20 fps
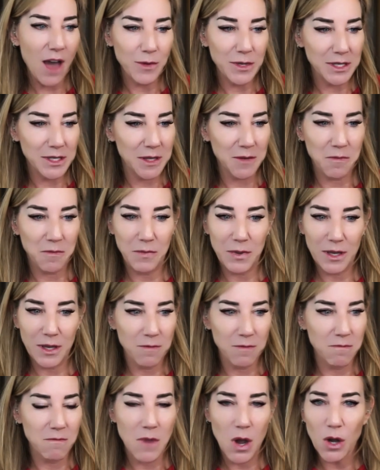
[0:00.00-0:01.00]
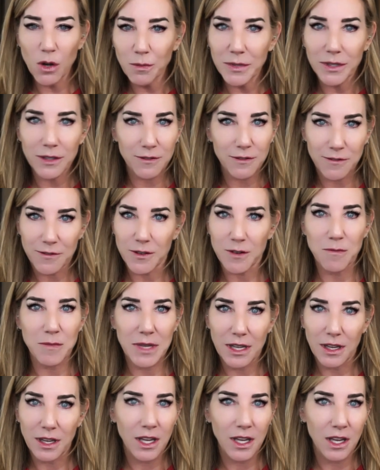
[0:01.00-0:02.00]
was the big moment for
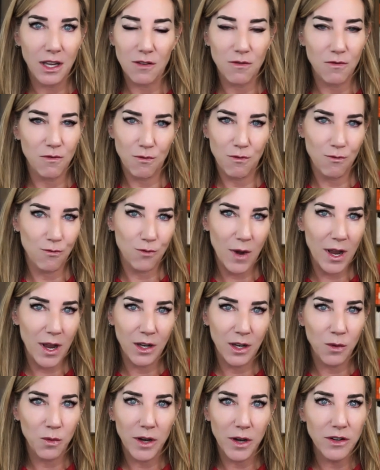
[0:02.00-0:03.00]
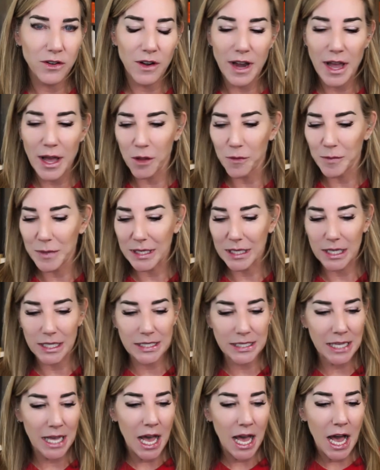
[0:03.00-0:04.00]
me writing Wonderhell
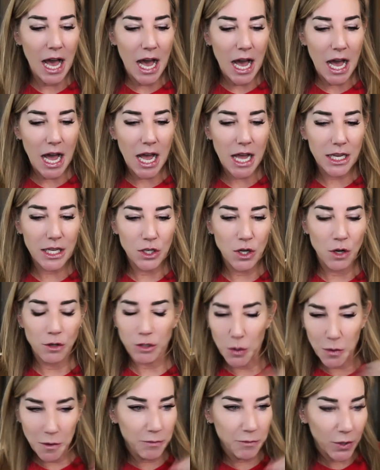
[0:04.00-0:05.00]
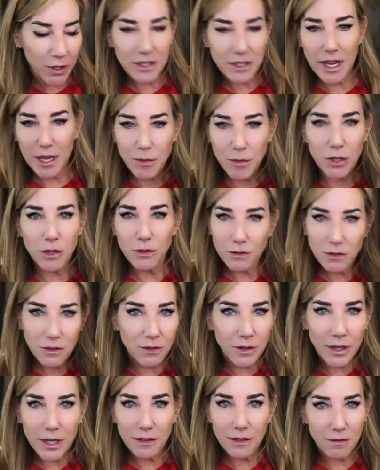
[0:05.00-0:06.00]
because you know, so the book debuts,
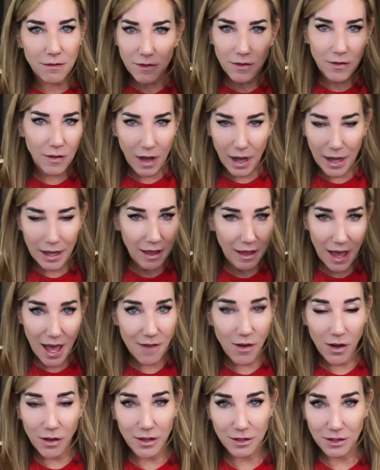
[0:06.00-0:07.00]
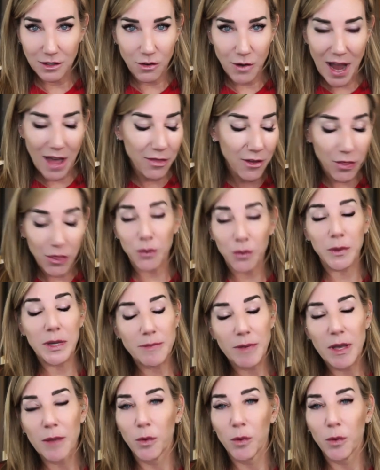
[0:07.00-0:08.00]
right? I have all this. Gra- I thought three people yeah.